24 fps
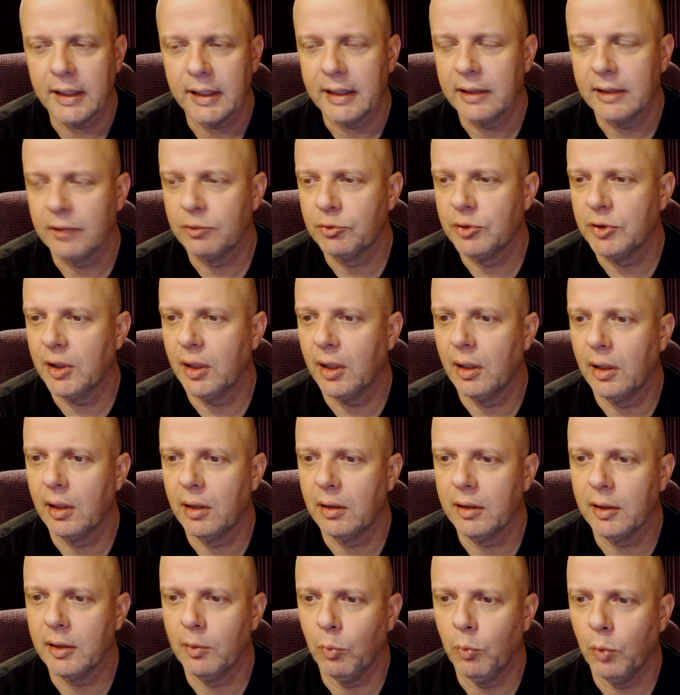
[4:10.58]
and
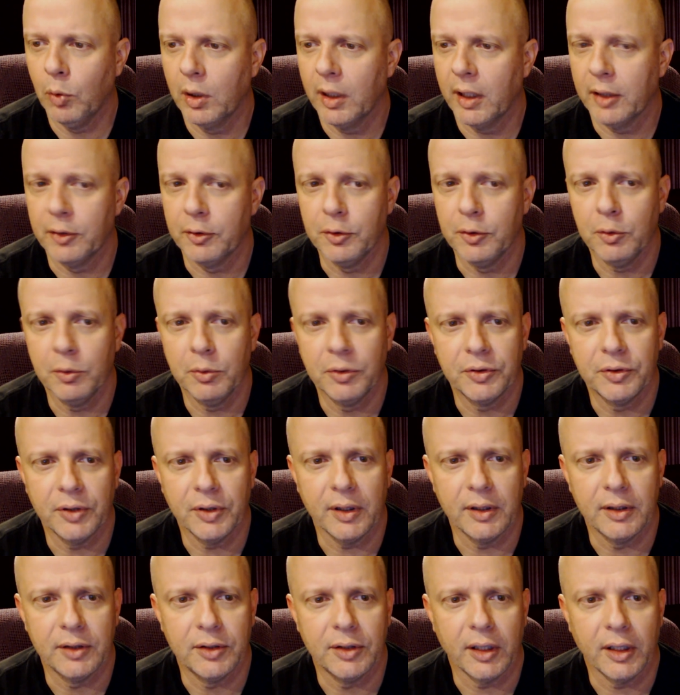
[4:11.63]
uh, and what I do is
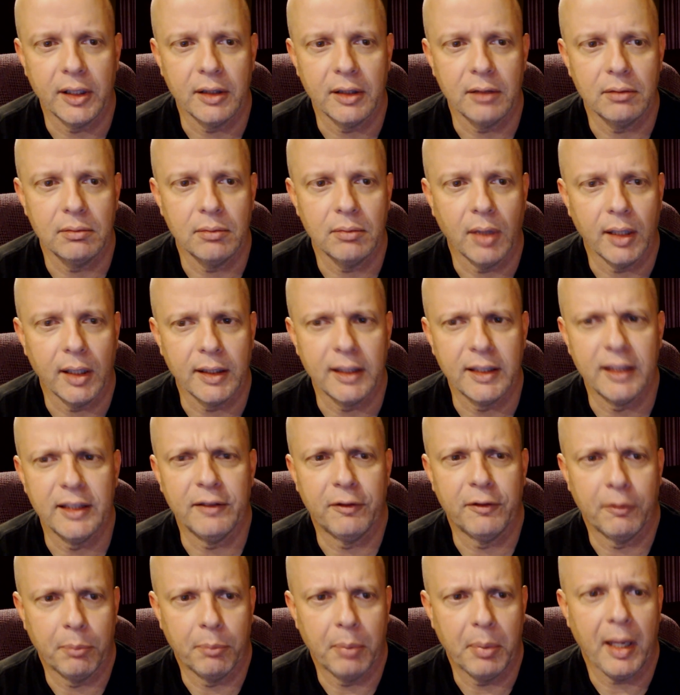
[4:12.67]
is I I
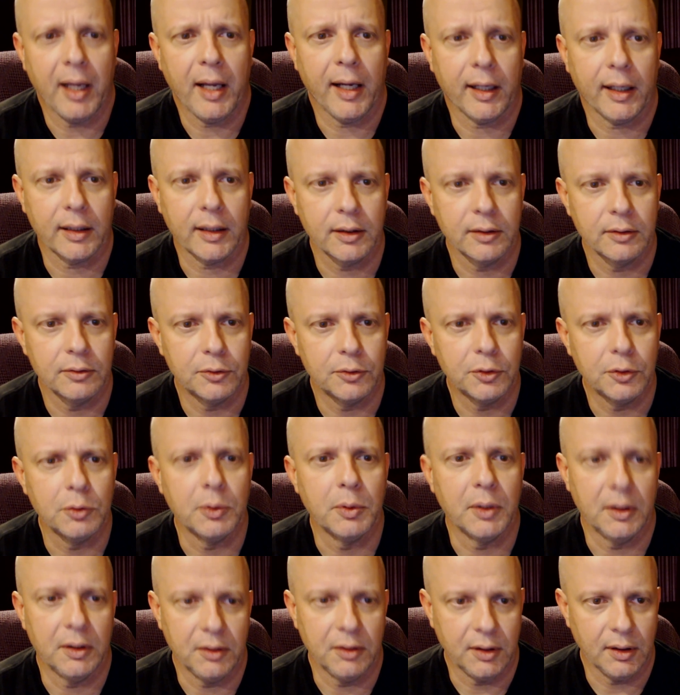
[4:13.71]
give back
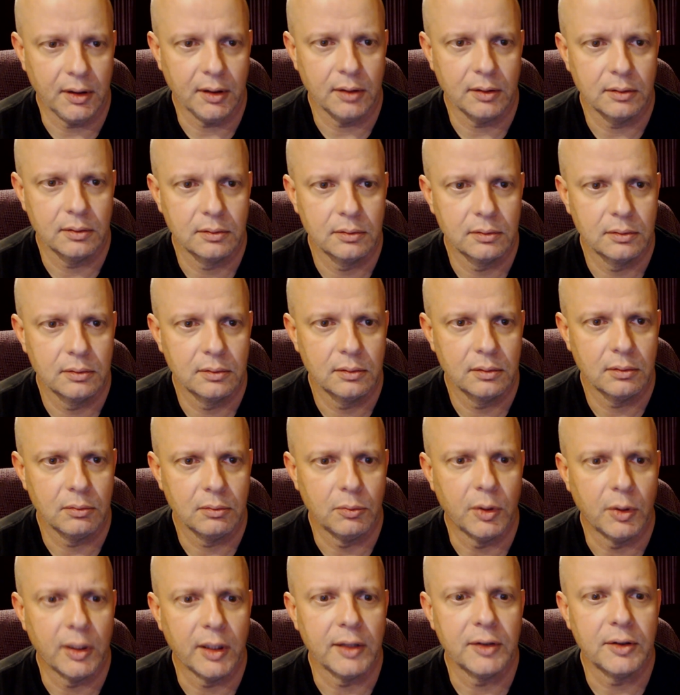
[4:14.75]
to India,
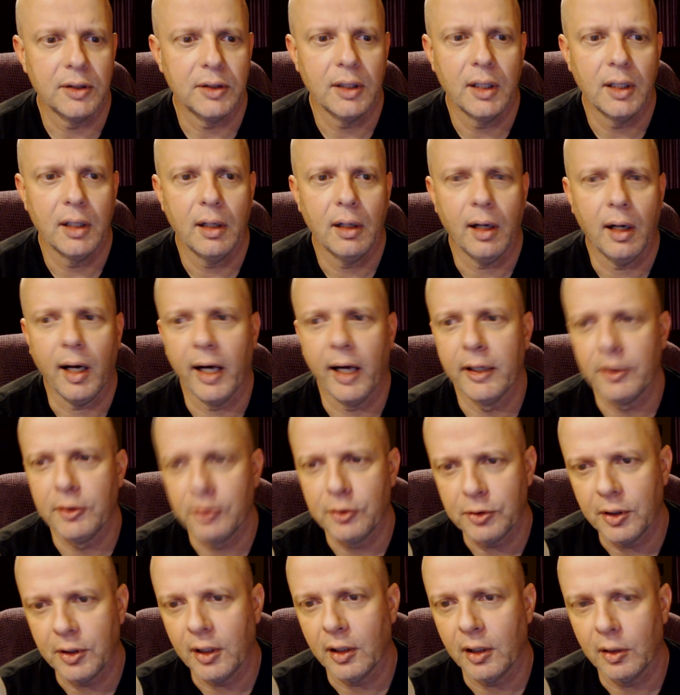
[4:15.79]
right? I
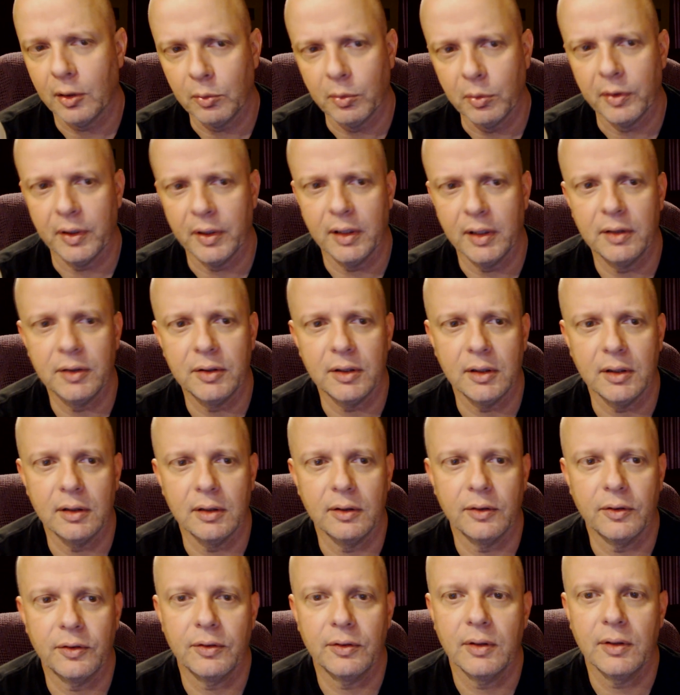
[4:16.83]
share with
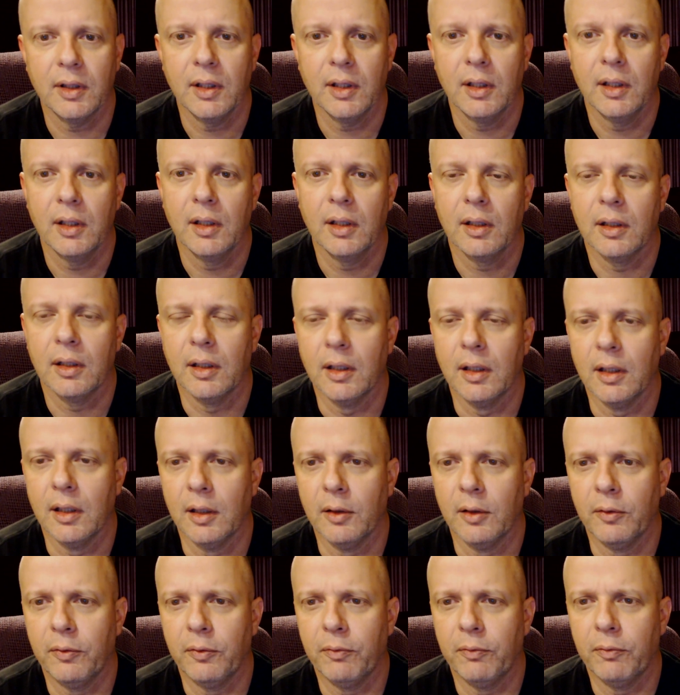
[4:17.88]
Indians
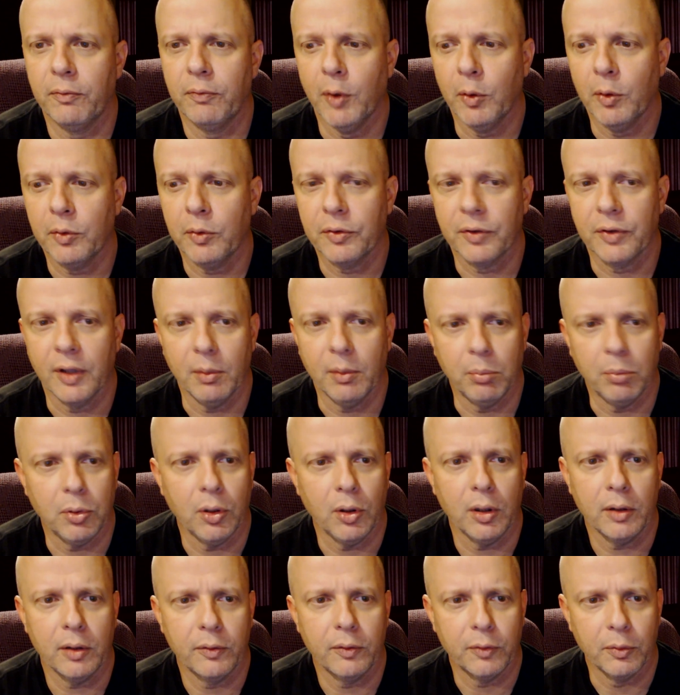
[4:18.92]
uh, folks that
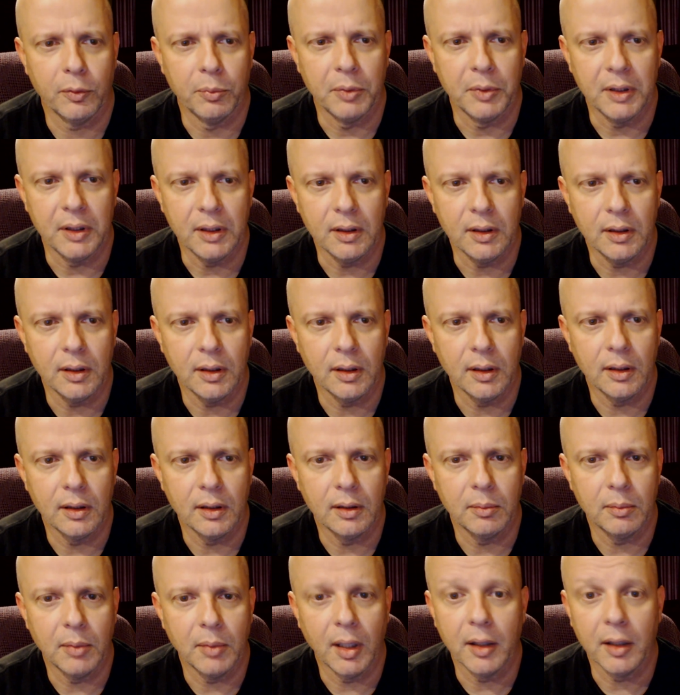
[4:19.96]
blog for me
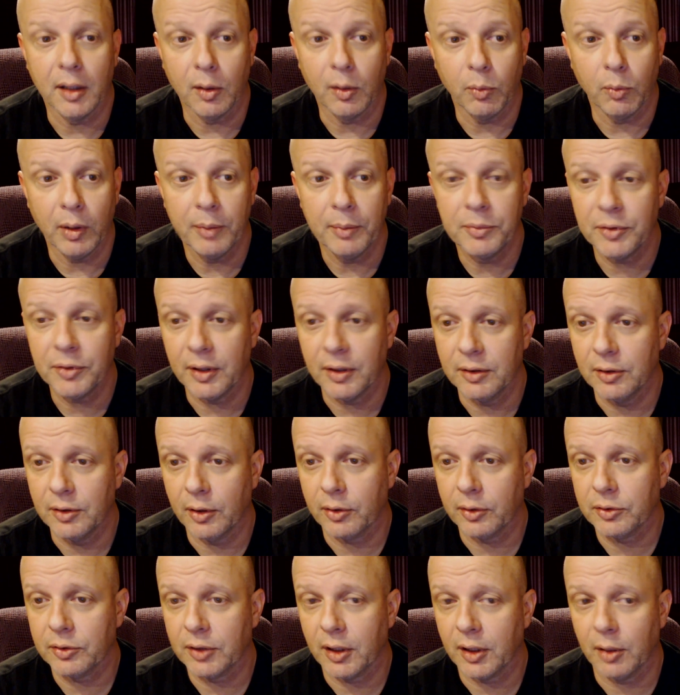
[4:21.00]
um, on our website,
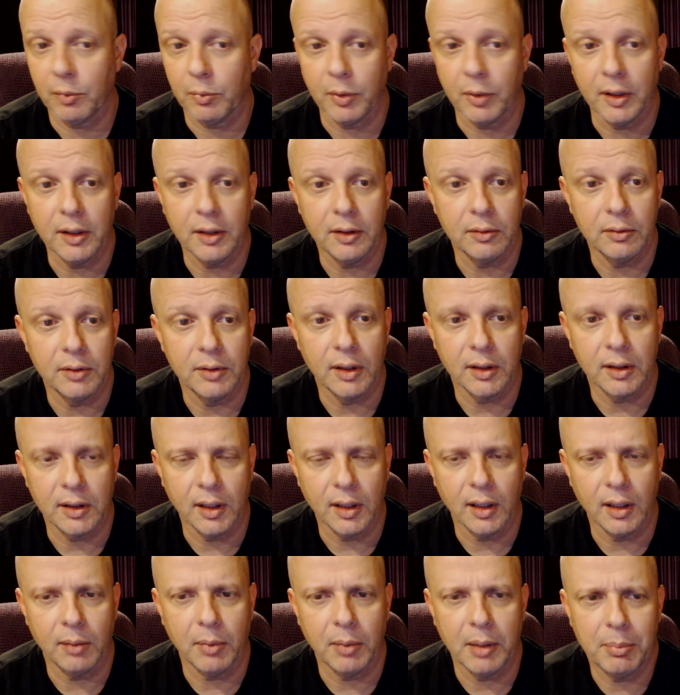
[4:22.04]

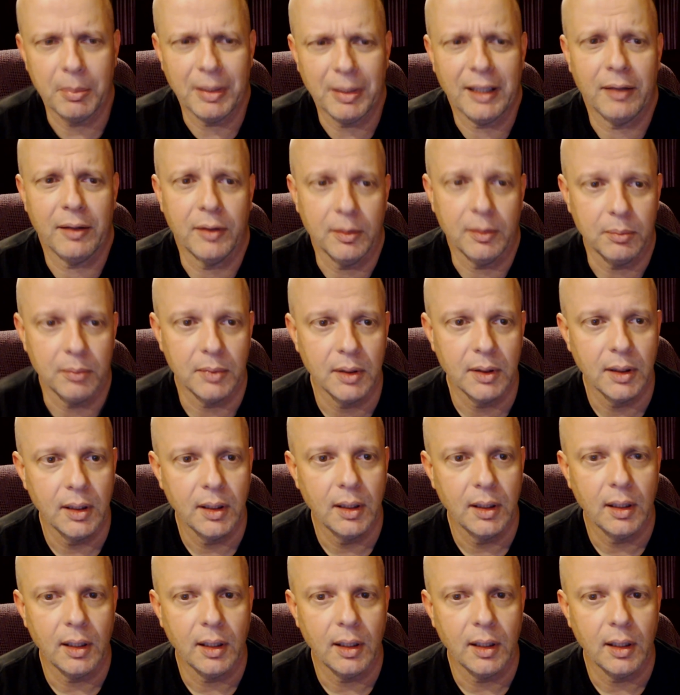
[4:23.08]
darkskyradio.com, I pay them.